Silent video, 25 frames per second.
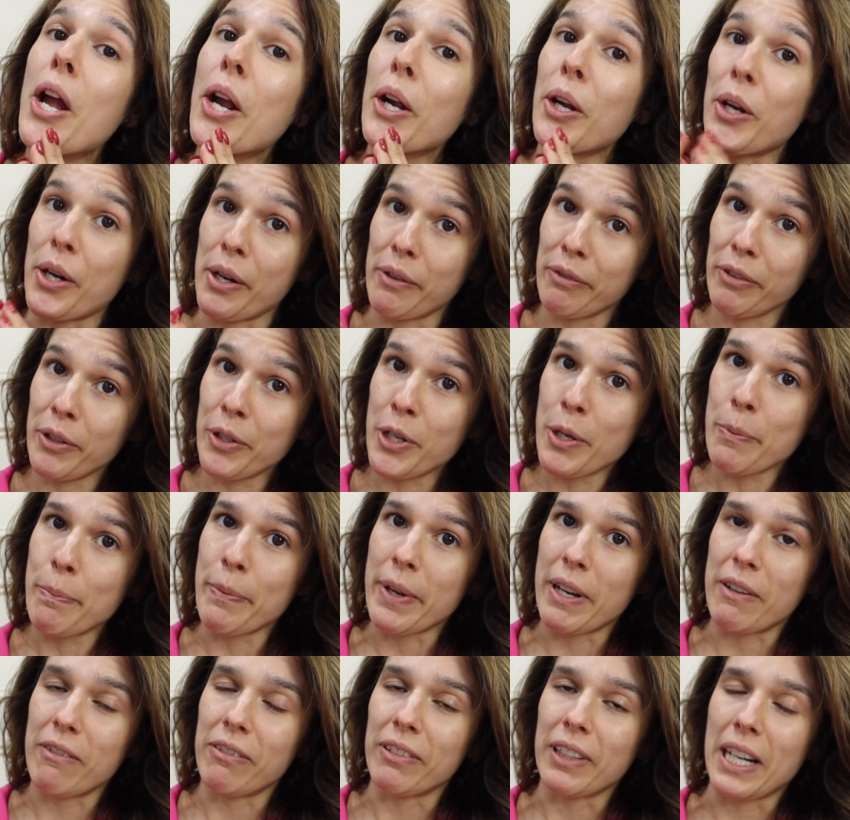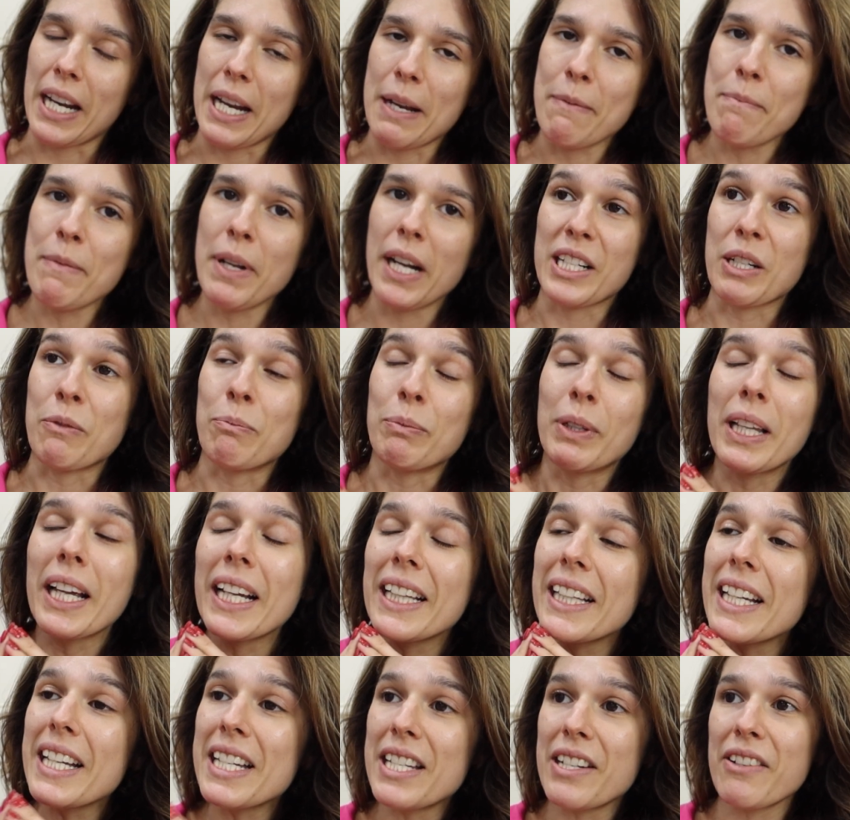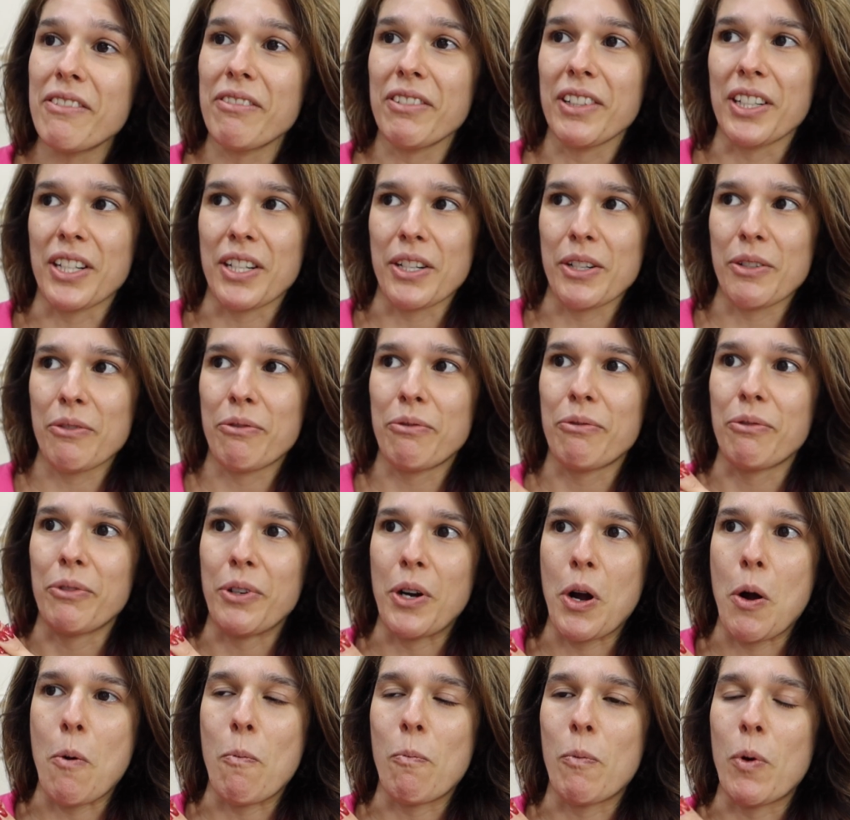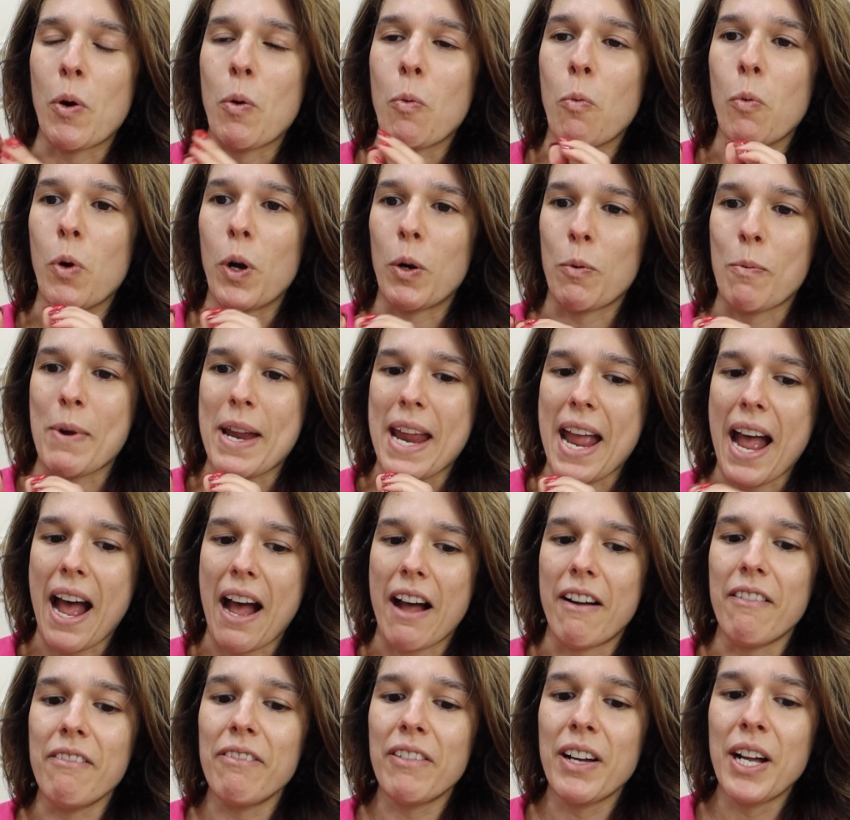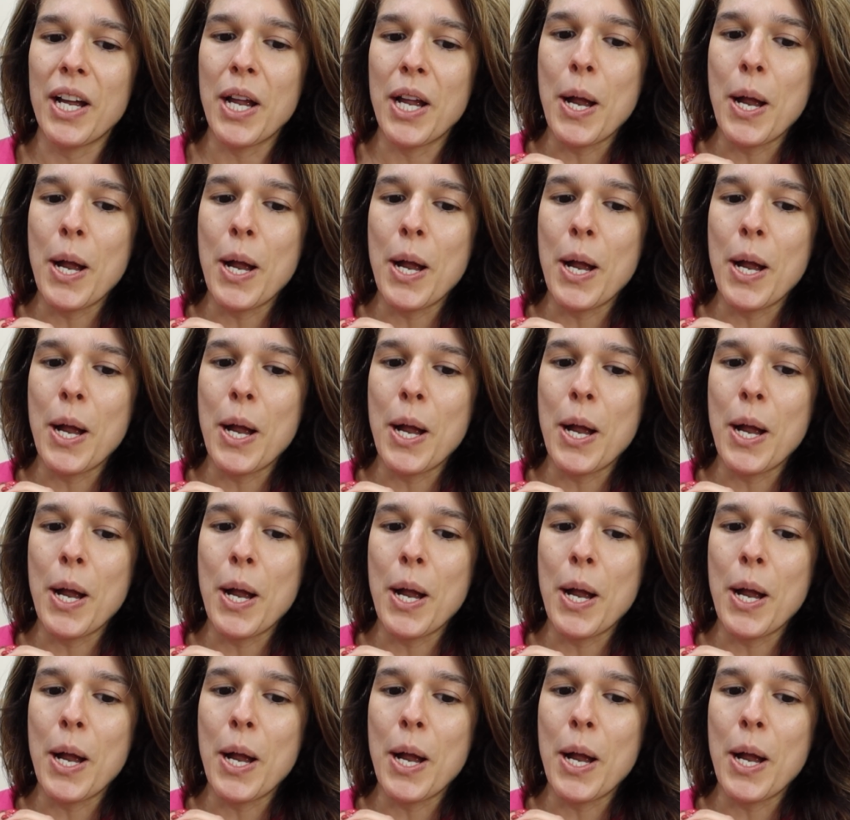go for a new bed frame, completely different from what we have.